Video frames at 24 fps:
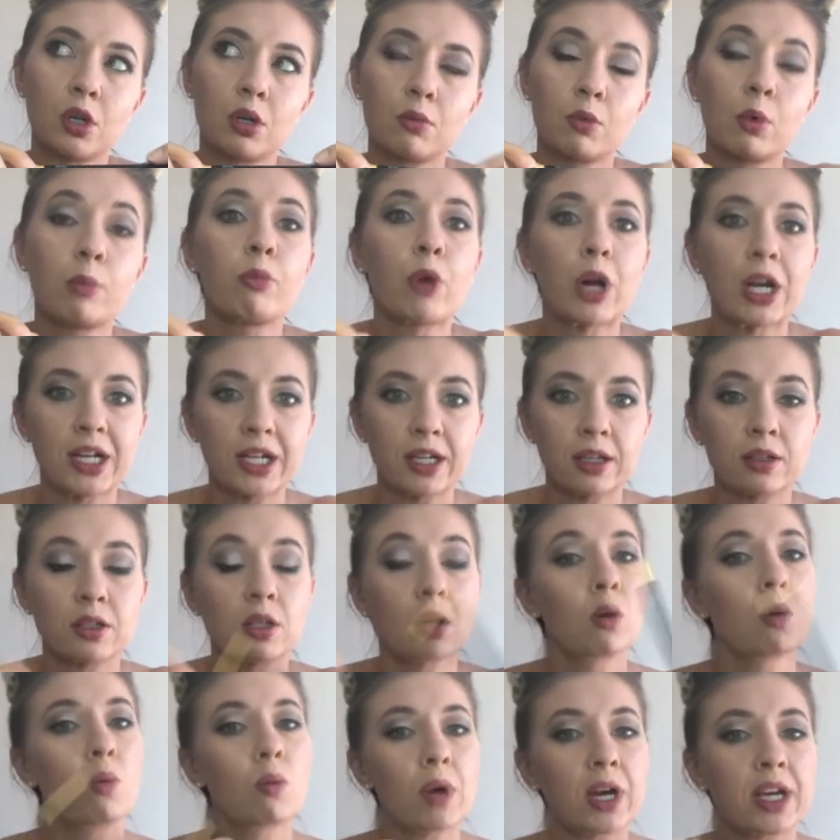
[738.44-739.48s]
more brightening, so
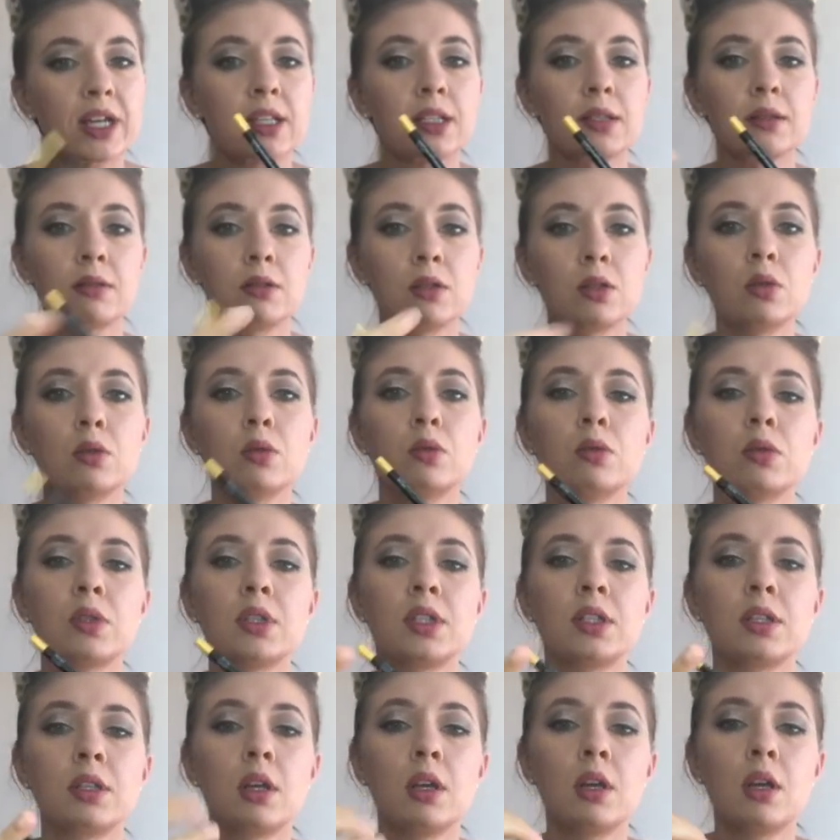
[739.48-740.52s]
whites,
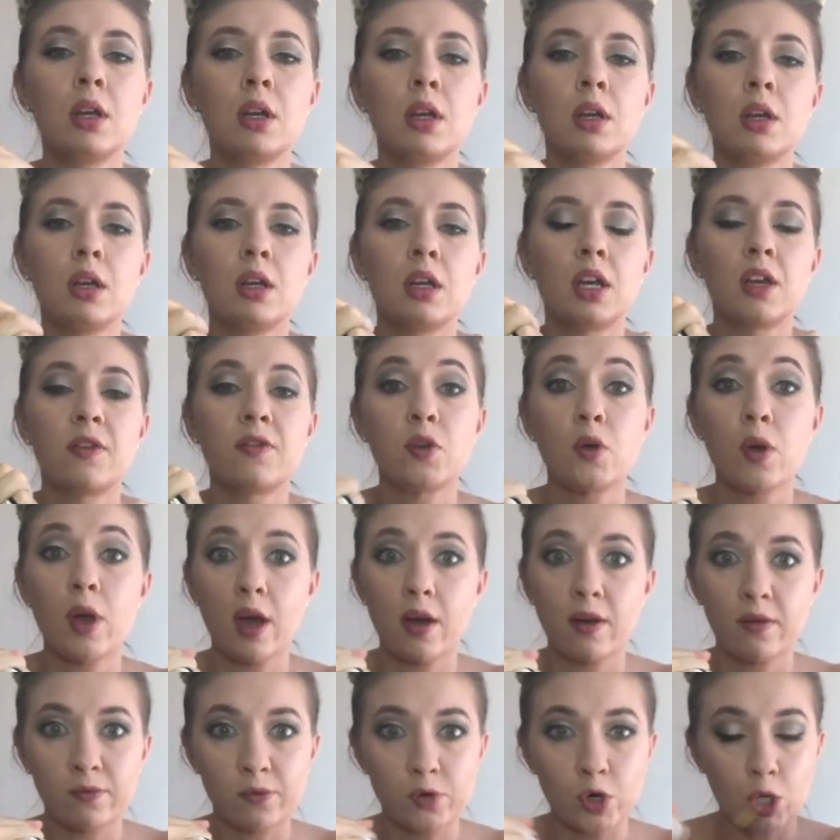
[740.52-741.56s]
nudes. If you
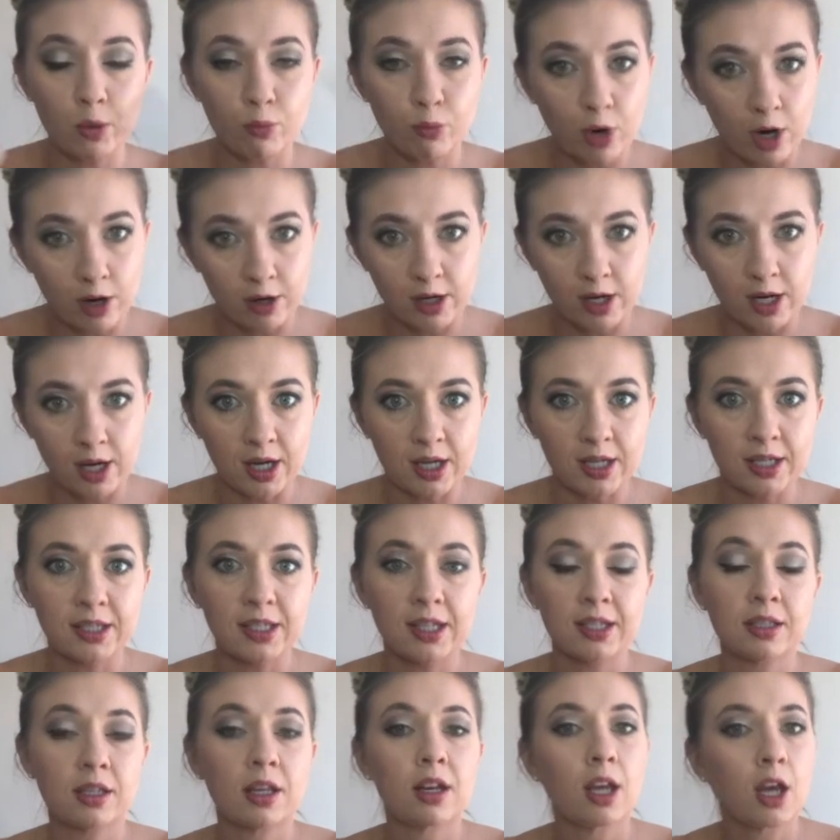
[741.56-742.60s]
have dark brown eyes,
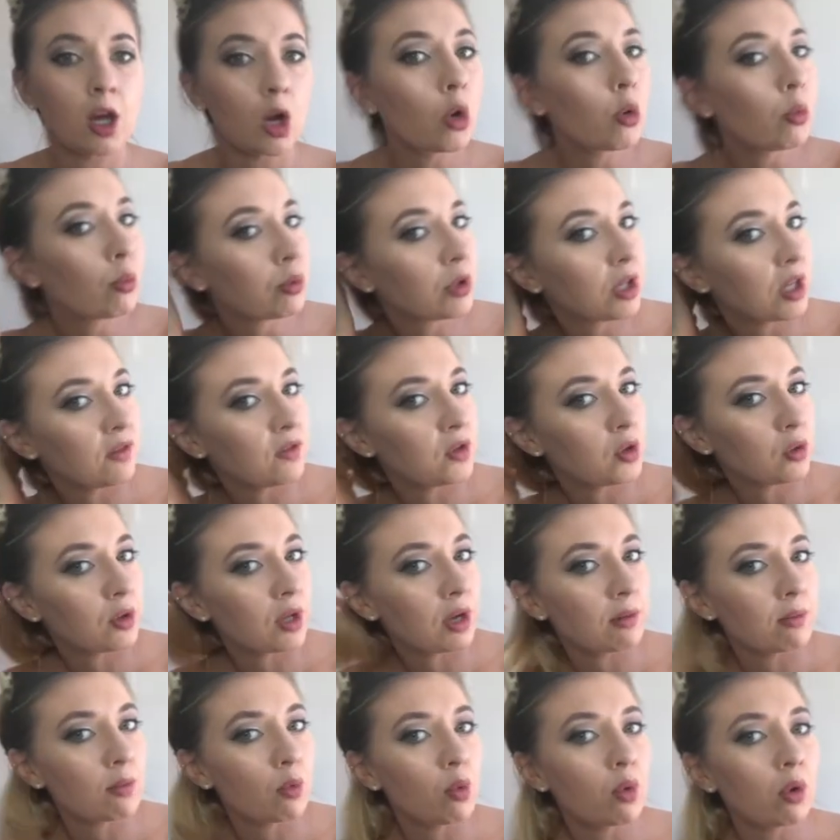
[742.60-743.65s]
that's gonna help give you
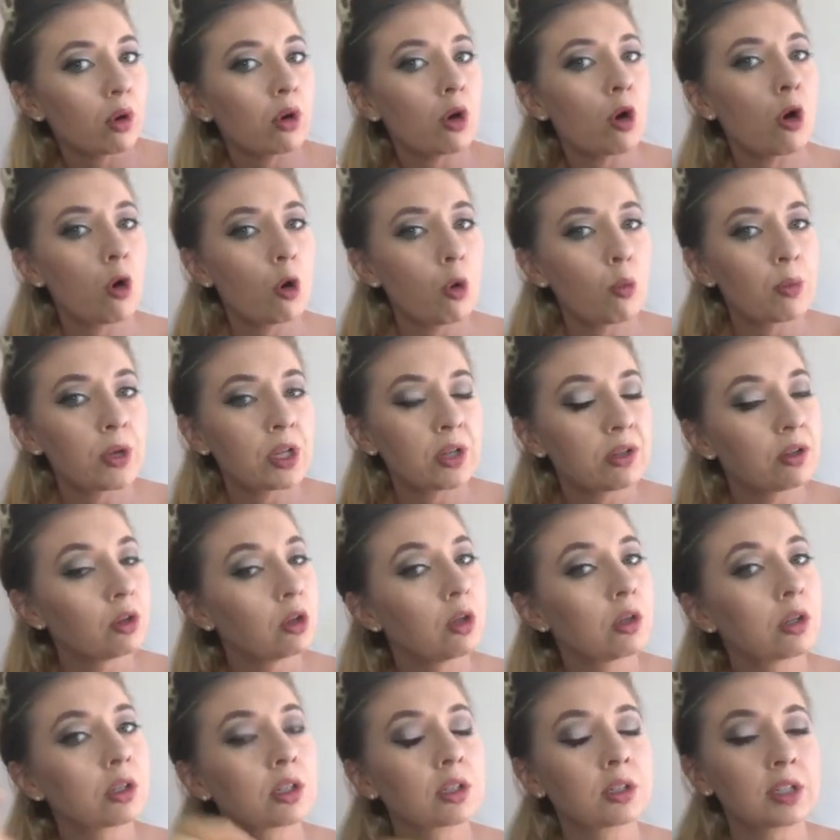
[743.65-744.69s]
that more open
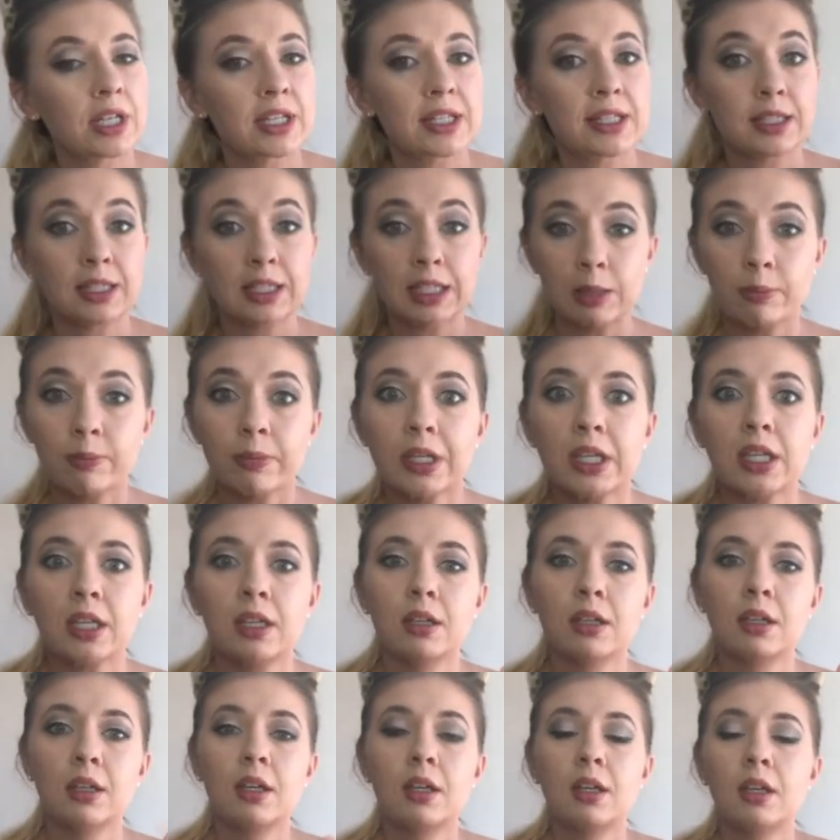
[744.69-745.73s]
look, less sleepy.
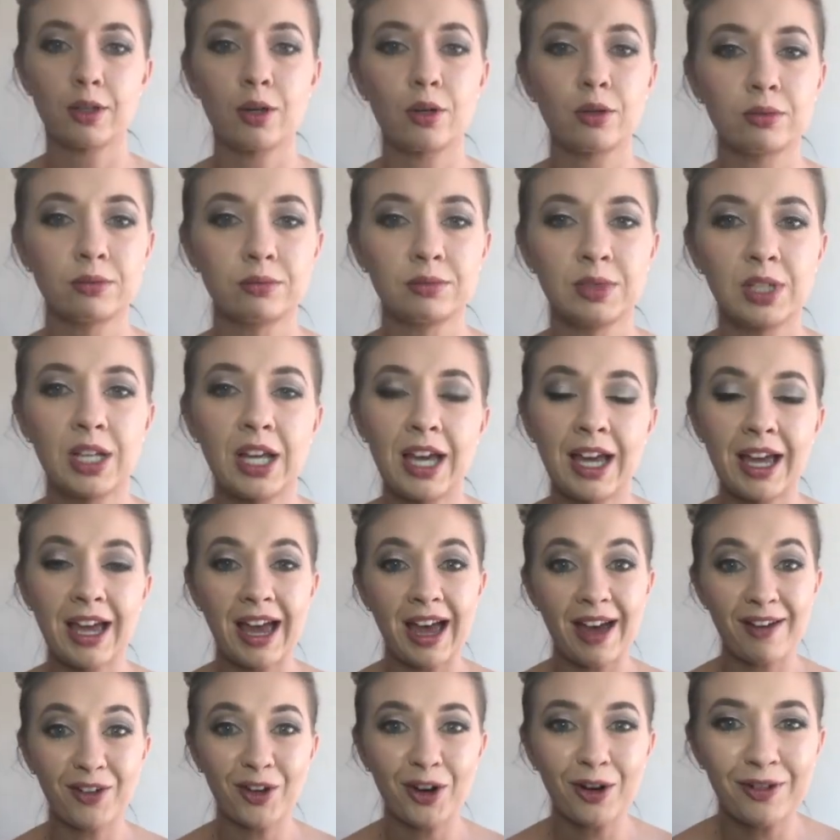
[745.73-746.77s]
So
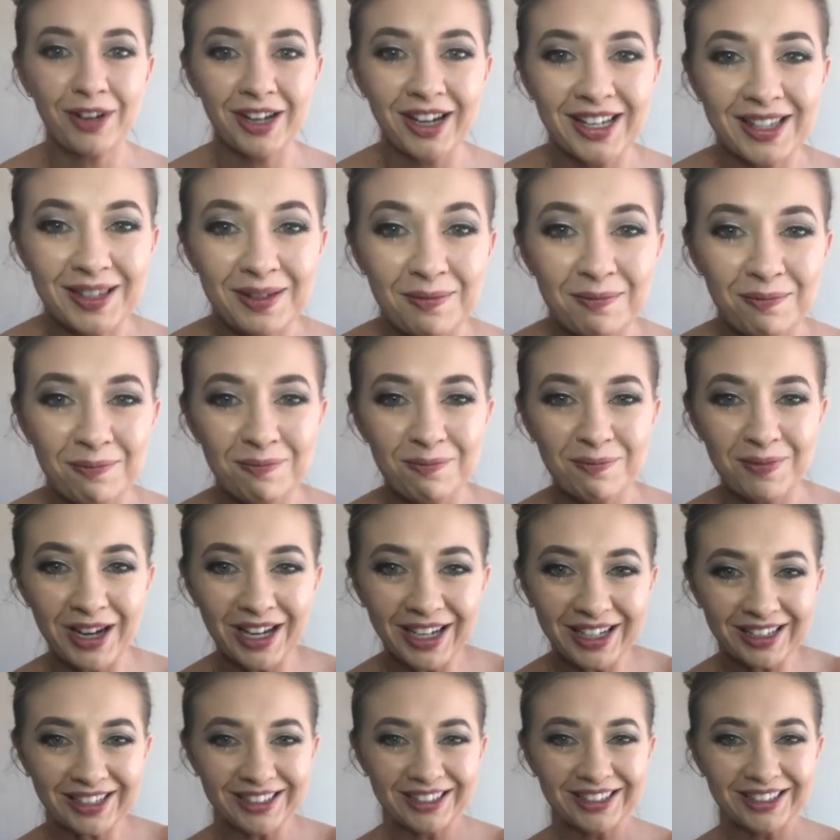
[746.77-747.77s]
have a great one, guys. Bye.